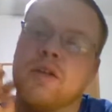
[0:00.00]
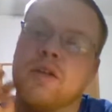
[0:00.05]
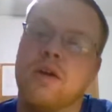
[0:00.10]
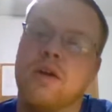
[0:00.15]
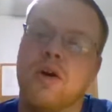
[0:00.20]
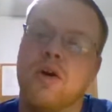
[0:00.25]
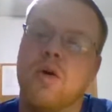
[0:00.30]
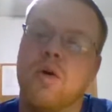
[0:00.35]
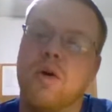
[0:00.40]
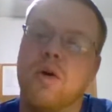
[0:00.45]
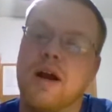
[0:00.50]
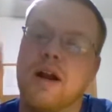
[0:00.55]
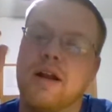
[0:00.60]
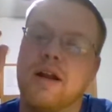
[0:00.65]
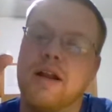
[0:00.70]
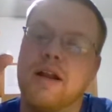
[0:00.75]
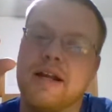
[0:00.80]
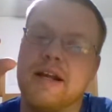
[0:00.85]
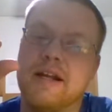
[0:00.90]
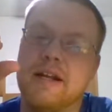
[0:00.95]
or
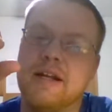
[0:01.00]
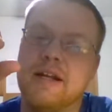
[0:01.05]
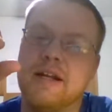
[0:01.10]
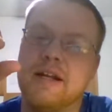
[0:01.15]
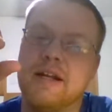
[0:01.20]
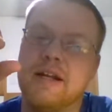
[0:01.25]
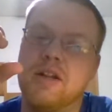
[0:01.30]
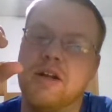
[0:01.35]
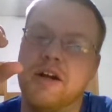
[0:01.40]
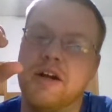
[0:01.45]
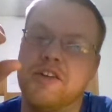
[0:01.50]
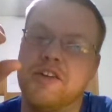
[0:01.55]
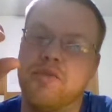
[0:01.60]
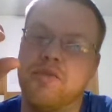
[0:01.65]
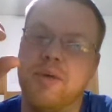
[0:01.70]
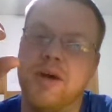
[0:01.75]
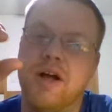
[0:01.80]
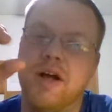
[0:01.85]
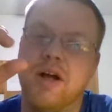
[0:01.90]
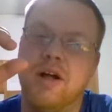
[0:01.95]
like another clutch
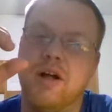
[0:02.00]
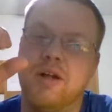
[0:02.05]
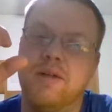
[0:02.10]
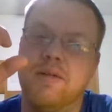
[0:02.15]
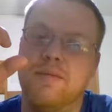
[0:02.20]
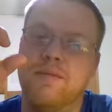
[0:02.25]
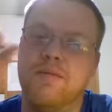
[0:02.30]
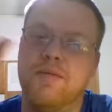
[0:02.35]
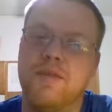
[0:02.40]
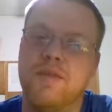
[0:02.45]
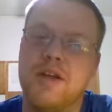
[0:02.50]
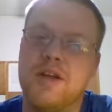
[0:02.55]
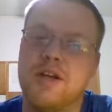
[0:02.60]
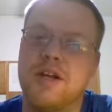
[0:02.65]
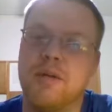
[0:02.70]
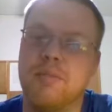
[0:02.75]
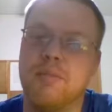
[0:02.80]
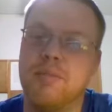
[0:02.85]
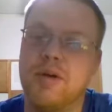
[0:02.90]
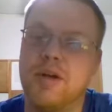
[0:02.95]
bell that you can
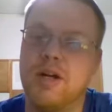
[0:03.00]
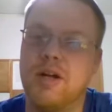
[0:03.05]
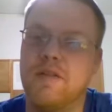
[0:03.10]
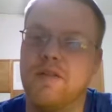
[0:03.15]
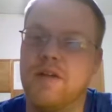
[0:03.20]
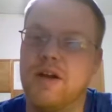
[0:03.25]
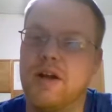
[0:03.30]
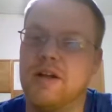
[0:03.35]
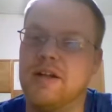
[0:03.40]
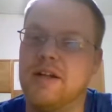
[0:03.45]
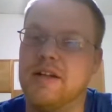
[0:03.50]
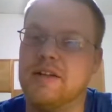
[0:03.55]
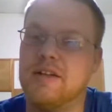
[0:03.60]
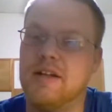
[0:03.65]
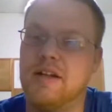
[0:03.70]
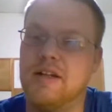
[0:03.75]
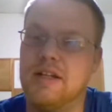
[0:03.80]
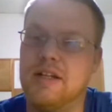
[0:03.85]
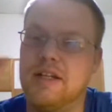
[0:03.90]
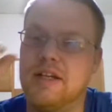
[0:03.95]
put on there that's a
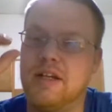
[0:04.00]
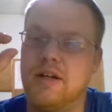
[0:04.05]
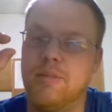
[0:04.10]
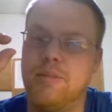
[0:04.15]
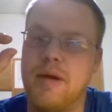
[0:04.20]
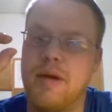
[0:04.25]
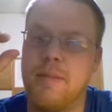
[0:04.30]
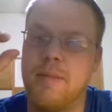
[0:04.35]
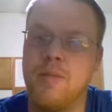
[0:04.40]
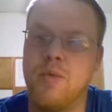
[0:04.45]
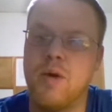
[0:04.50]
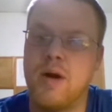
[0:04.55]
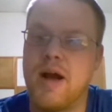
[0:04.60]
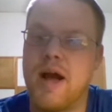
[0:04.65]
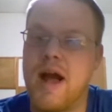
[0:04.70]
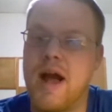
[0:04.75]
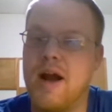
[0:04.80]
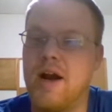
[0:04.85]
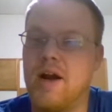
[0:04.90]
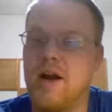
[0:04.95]
little bit more
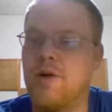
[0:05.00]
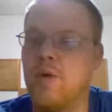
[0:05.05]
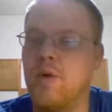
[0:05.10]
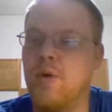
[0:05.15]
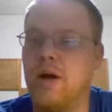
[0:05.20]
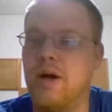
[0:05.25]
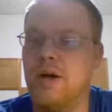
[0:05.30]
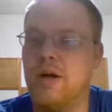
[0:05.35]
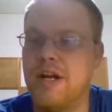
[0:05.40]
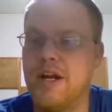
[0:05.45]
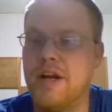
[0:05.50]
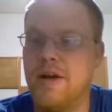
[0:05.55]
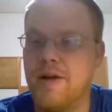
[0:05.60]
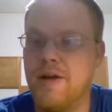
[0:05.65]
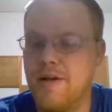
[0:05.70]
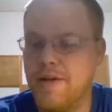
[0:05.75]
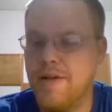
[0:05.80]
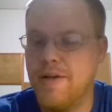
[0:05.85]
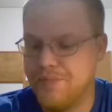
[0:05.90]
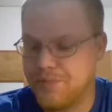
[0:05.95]
higher quality?
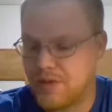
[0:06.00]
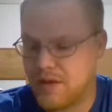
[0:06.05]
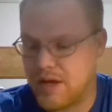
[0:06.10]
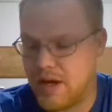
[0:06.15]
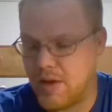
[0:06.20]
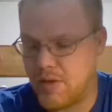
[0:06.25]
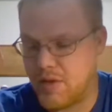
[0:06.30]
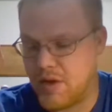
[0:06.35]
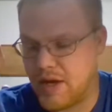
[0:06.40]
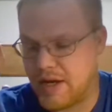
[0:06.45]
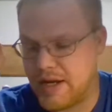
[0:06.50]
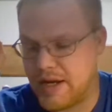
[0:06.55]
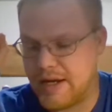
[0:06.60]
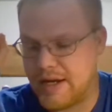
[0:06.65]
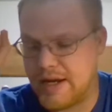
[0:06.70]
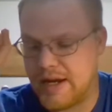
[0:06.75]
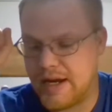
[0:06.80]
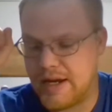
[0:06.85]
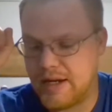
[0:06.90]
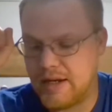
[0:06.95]
I think I
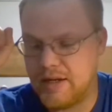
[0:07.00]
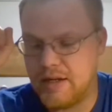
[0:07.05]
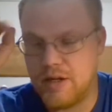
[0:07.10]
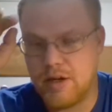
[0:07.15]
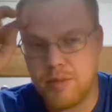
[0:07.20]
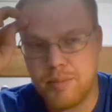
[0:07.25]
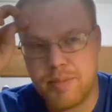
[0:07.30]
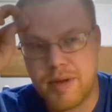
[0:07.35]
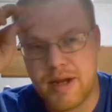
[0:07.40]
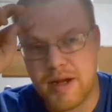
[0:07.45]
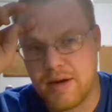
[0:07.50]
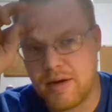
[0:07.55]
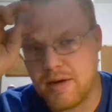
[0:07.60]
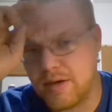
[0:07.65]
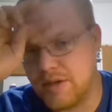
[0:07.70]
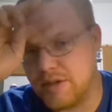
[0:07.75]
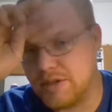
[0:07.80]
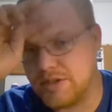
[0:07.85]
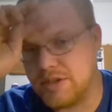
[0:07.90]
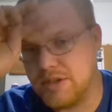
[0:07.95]
got a little bit
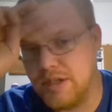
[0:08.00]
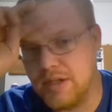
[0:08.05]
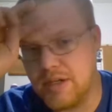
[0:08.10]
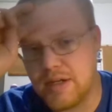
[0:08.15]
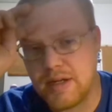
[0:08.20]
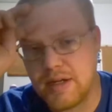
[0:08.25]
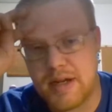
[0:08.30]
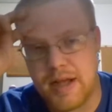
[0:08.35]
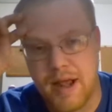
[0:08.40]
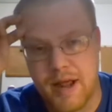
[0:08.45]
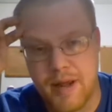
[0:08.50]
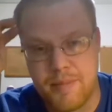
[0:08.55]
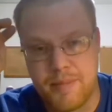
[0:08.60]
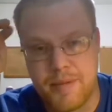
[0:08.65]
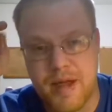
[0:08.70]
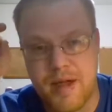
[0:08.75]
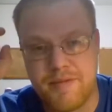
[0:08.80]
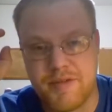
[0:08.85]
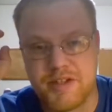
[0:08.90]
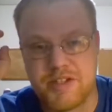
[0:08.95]

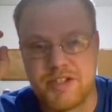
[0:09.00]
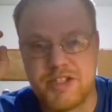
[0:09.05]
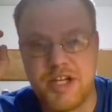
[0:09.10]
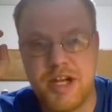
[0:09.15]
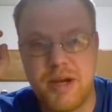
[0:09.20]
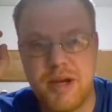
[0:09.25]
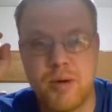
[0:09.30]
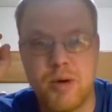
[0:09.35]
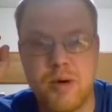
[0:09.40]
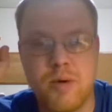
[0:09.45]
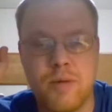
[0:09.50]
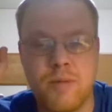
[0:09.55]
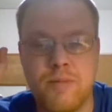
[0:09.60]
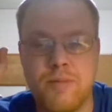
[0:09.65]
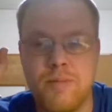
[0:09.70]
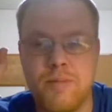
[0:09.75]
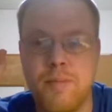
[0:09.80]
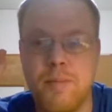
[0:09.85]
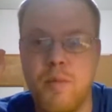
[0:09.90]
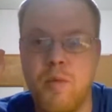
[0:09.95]
of a cheaper
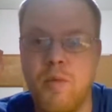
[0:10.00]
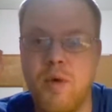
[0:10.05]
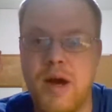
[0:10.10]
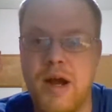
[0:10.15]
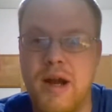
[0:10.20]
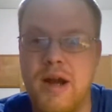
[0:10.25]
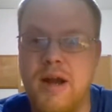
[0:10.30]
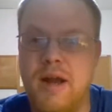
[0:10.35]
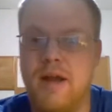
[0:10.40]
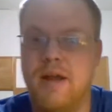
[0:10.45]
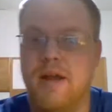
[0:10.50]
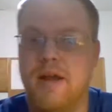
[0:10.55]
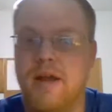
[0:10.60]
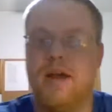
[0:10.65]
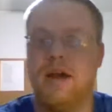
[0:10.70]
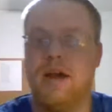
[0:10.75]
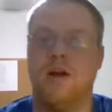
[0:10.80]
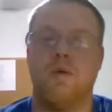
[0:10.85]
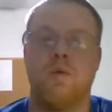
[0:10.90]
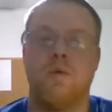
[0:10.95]
one.
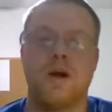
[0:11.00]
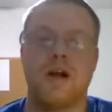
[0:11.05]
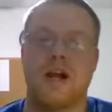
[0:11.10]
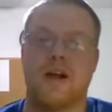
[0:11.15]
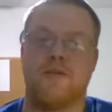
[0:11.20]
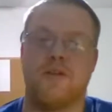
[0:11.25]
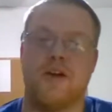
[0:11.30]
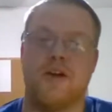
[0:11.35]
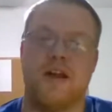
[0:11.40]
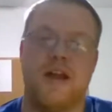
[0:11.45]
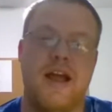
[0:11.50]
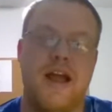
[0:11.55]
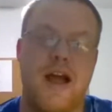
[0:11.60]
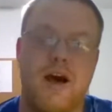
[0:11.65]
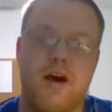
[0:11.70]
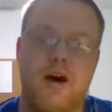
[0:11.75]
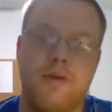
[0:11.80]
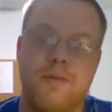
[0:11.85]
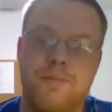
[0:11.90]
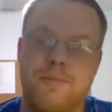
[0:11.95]
It'll work for
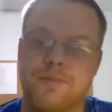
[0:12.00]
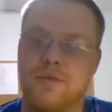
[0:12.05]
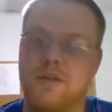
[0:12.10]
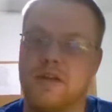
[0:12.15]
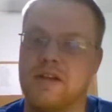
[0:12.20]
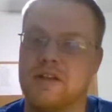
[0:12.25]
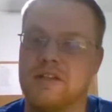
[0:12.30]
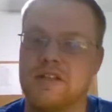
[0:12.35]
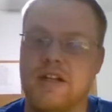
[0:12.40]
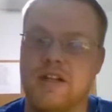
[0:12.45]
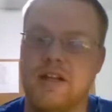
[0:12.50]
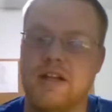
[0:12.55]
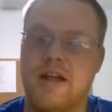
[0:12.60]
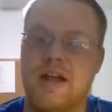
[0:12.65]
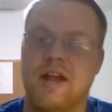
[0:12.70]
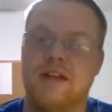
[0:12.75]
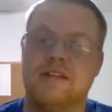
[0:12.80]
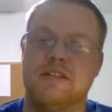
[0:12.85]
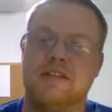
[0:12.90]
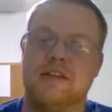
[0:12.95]
now because
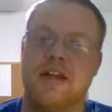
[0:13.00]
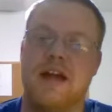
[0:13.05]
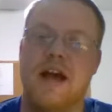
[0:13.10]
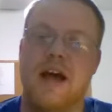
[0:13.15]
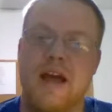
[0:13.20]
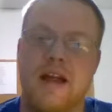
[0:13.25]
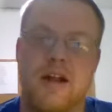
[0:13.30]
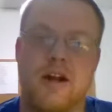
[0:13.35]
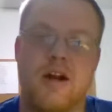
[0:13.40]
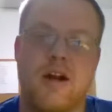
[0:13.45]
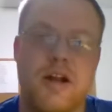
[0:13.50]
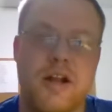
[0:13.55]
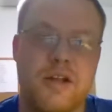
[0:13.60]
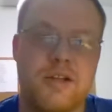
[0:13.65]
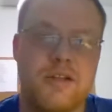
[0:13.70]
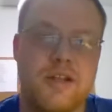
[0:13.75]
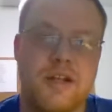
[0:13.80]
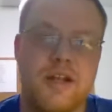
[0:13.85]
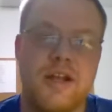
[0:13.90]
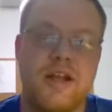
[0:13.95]
it's not hurting
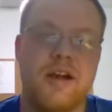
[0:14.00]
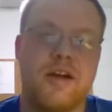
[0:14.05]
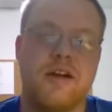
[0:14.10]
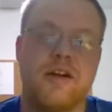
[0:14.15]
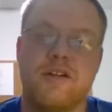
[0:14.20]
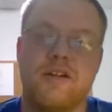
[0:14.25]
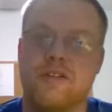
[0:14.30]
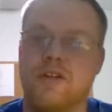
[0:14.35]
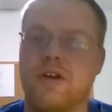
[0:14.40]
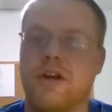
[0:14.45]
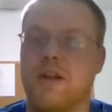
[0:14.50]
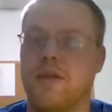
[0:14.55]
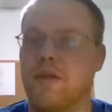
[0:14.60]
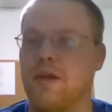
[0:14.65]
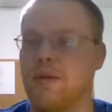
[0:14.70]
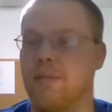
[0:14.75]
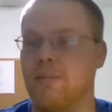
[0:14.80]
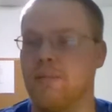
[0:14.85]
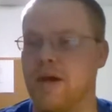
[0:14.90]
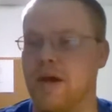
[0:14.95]
the gears or
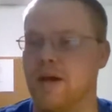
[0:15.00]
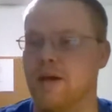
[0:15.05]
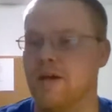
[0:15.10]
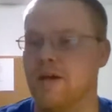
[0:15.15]
anything, but